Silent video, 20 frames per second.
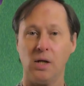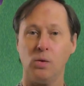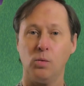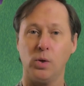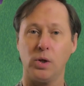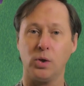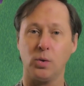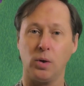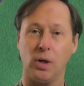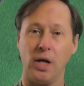
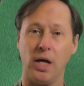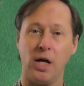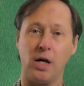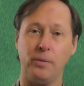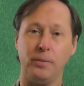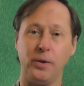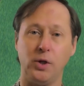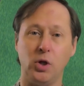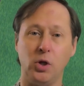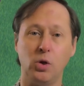which will
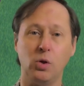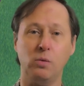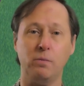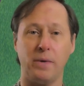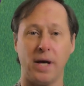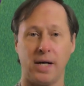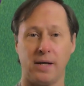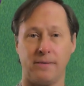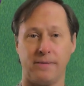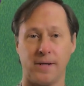help you
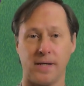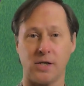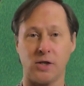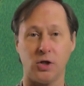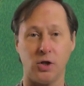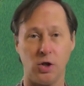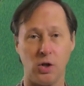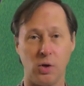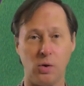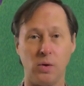manifest
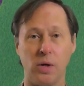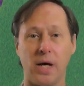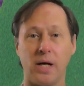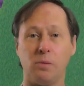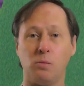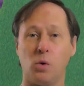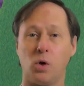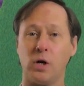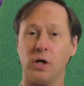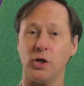new
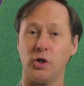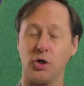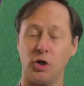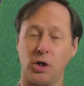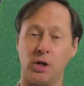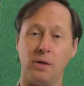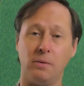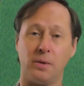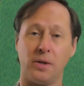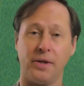and more
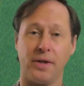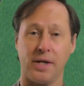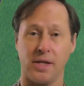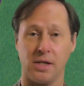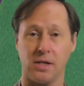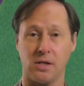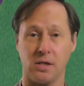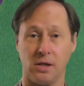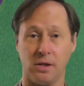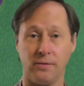enjoyable
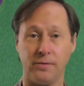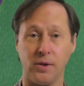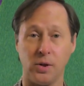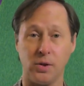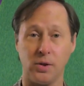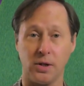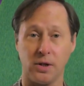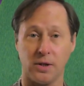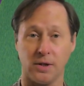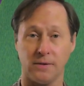things in the
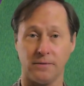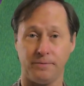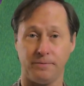future.